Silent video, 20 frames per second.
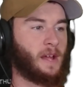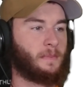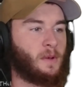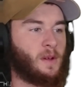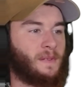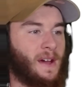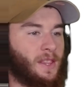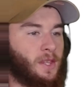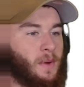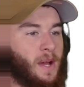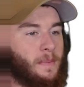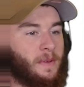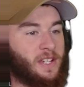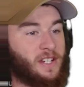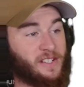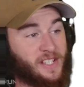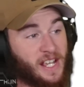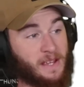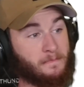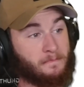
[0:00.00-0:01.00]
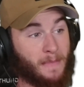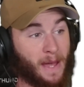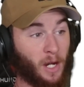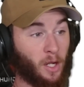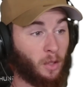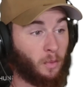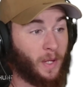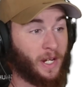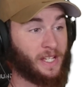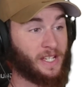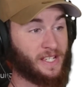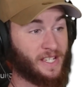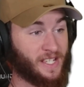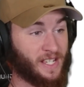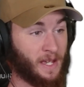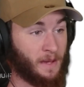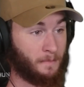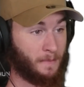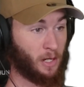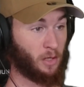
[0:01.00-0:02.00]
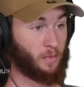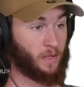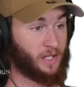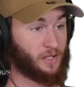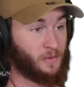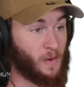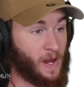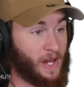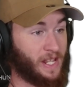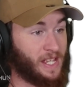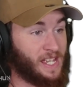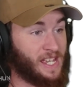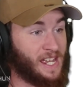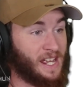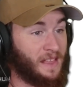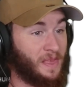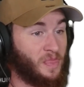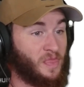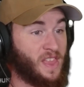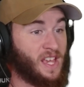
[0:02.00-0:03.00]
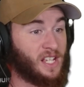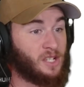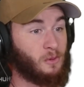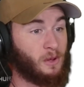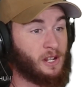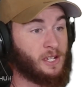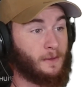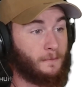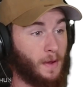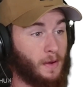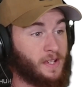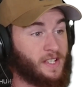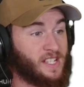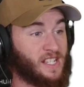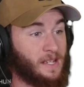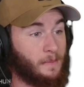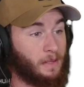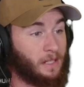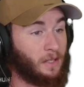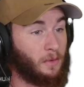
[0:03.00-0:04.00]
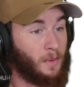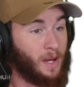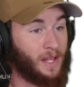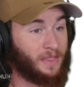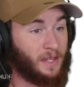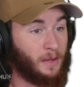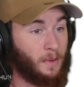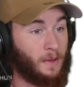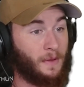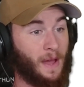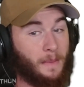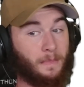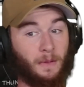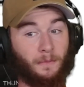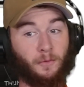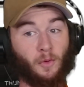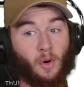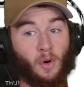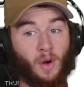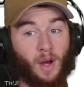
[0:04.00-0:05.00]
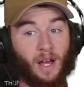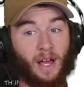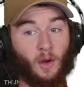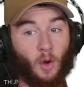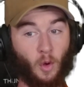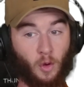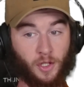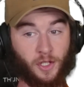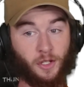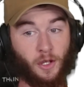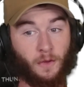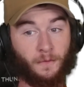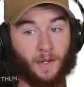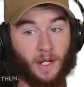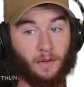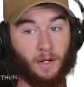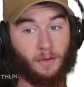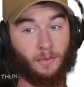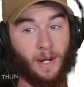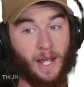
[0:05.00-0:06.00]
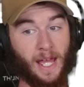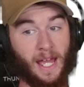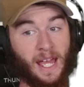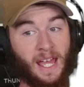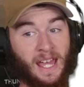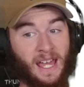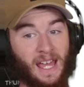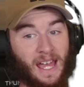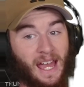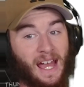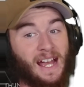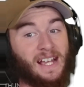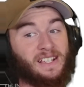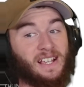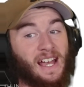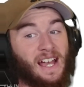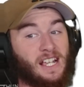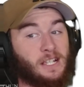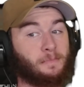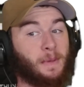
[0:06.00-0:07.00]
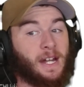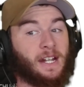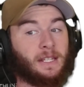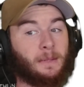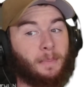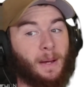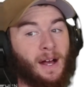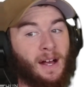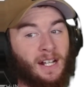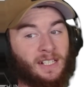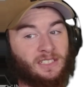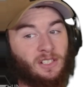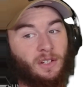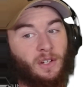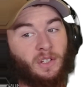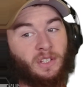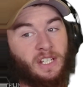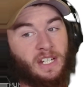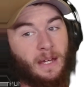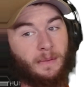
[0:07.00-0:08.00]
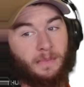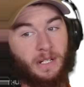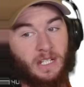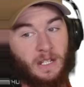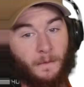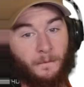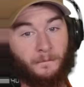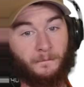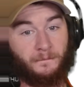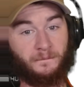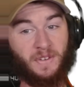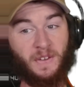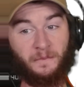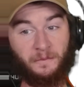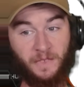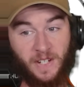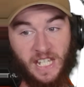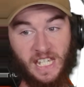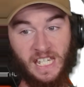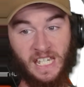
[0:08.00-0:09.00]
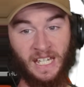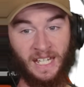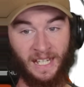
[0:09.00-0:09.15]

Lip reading: and move out the way, but you can see medal winners right here. This one is a very similar one that we've had before. Also very rare, as it has been in the past. Only numbered to 50,